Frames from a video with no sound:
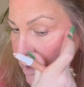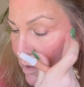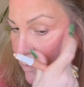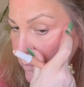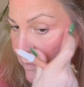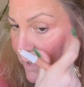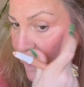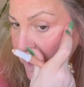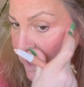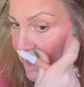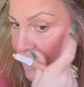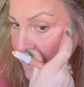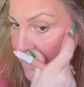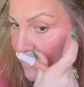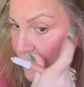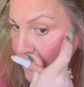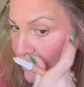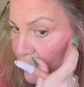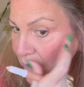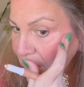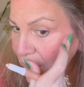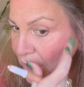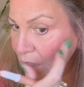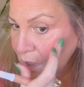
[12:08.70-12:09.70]
Because for
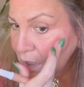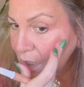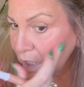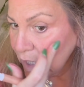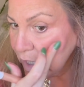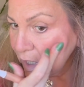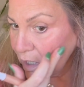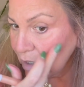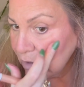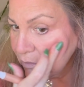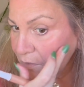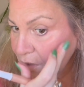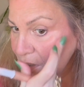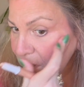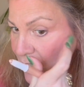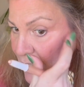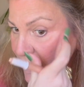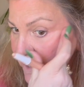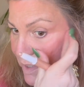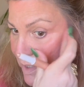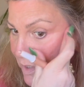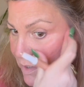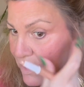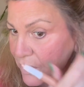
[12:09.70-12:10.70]
me, I have
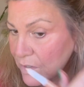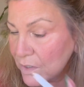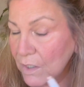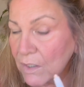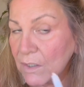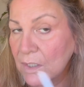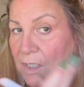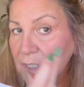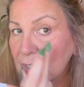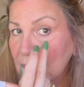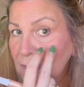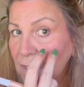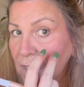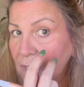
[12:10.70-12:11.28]
these sunken